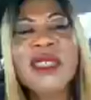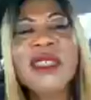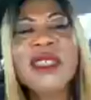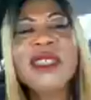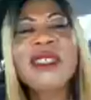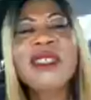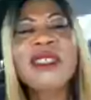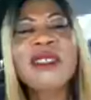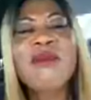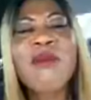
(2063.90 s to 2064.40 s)

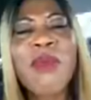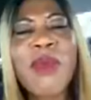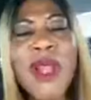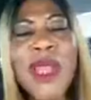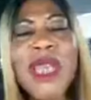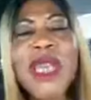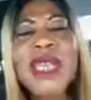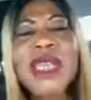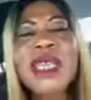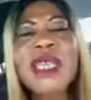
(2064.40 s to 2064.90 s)
that is
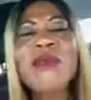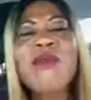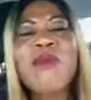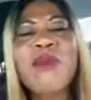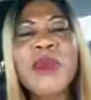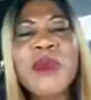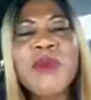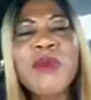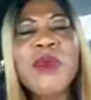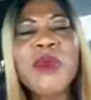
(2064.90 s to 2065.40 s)
blinding
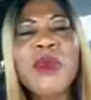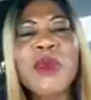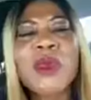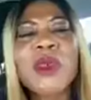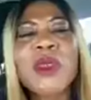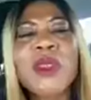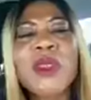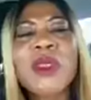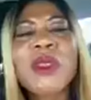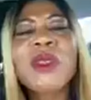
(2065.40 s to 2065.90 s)
people
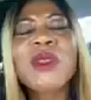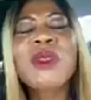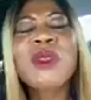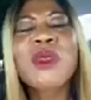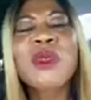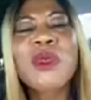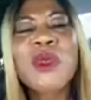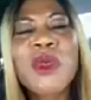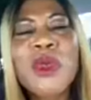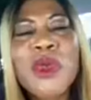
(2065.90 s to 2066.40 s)
not
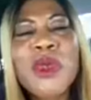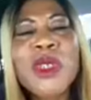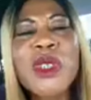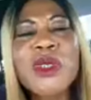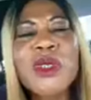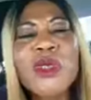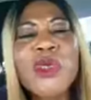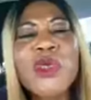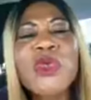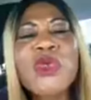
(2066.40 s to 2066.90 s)
to know
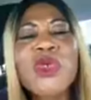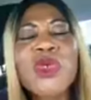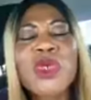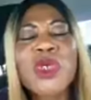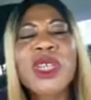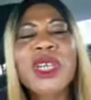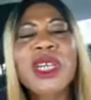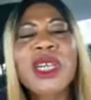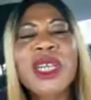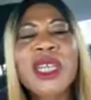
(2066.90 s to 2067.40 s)
the
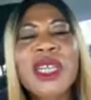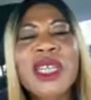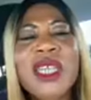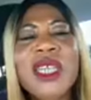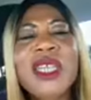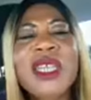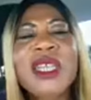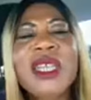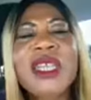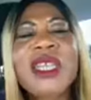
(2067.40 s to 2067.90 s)
truth
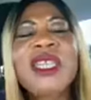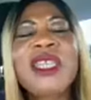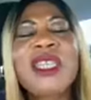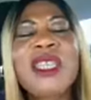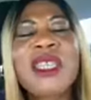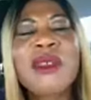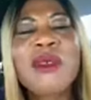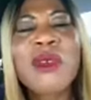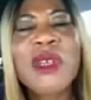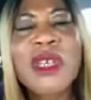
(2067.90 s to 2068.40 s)

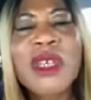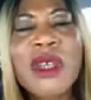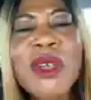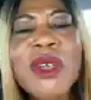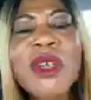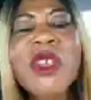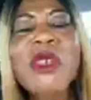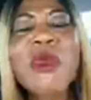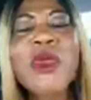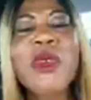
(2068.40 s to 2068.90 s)
in the
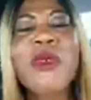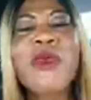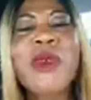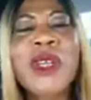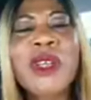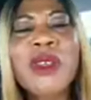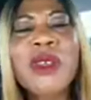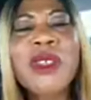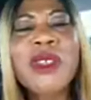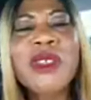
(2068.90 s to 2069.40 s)
gospel of
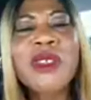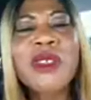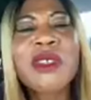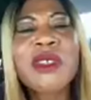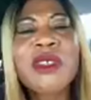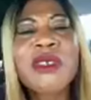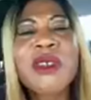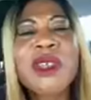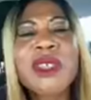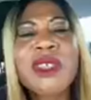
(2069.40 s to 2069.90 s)
our Lord
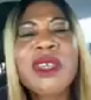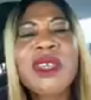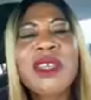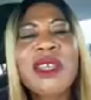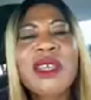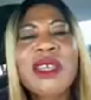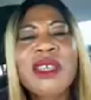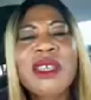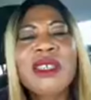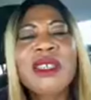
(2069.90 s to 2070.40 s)
Jesus Christ,
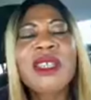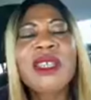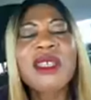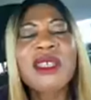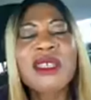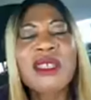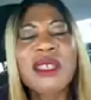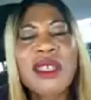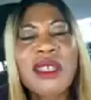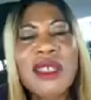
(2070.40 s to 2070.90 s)

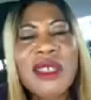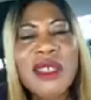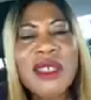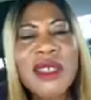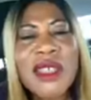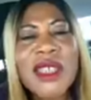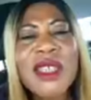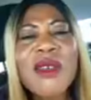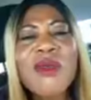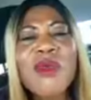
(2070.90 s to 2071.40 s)
that
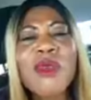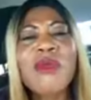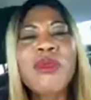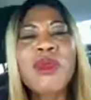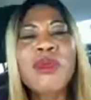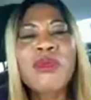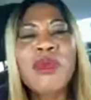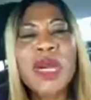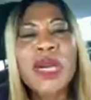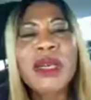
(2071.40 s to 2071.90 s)
they
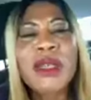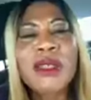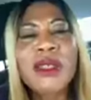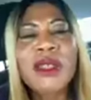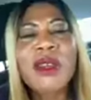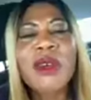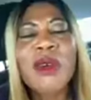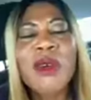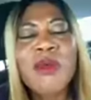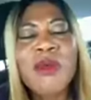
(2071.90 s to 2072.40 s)
will be
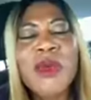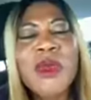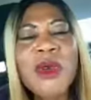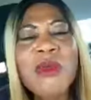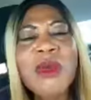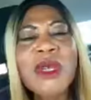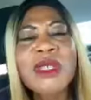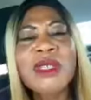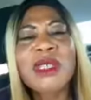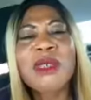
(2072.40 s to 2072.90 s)
bound. Open
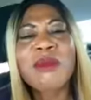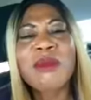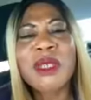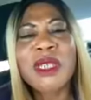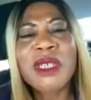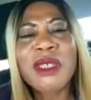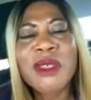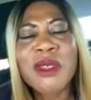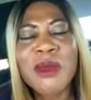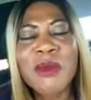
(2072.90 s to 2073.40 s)
your mouth and
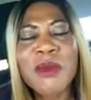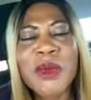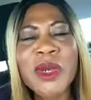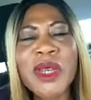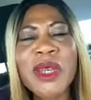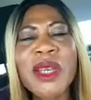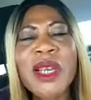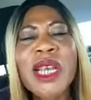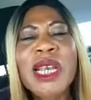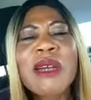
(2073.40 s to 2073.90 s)
begin to
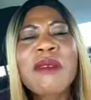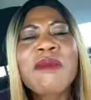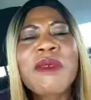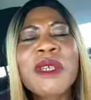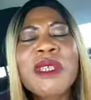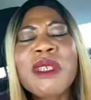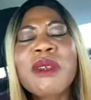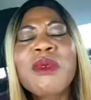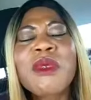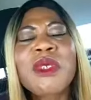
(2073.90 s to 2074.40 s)
pray.
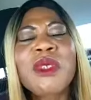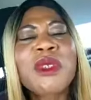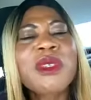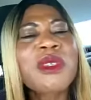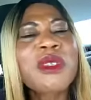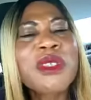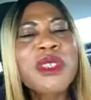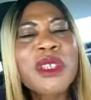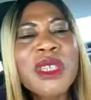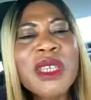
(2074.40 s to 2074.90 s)
Father, we
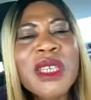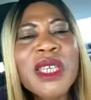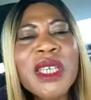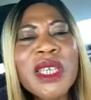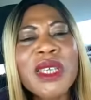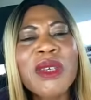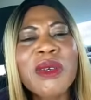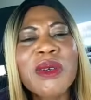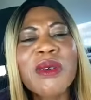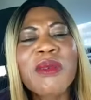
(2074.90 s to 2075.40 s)
just
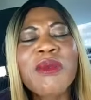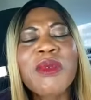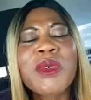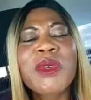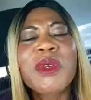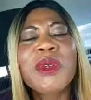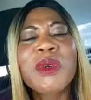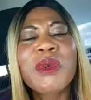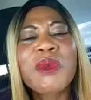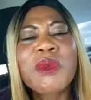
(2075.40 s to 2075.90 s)
thank you
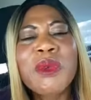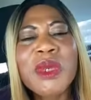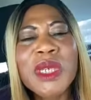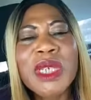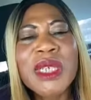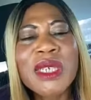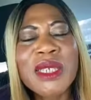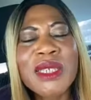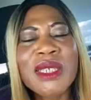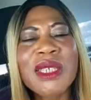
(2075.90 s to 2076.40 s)
for your
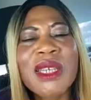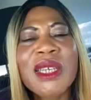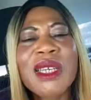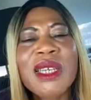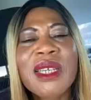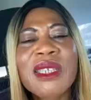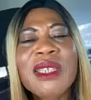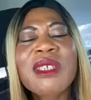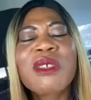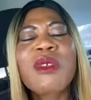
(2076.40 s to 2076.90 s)
word
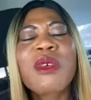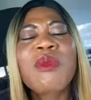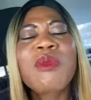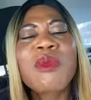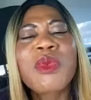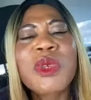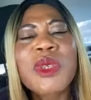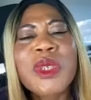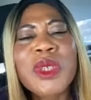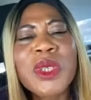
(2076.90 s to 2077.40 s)
that you
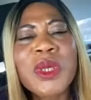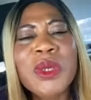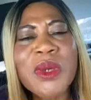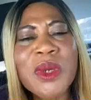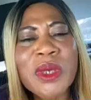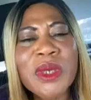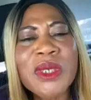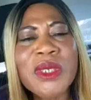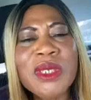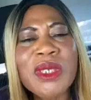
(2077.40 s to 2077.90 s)
brought to
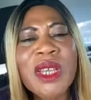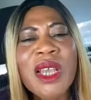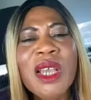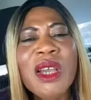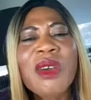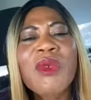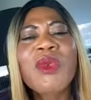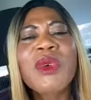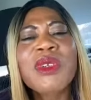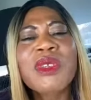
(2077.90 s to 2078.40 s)
us.
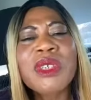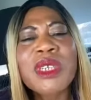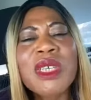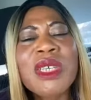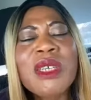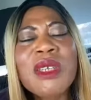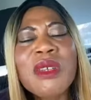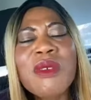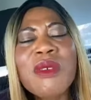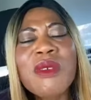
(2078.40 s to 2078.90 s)
We
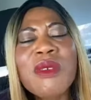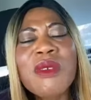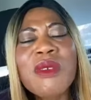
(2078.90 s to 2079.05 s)
thank you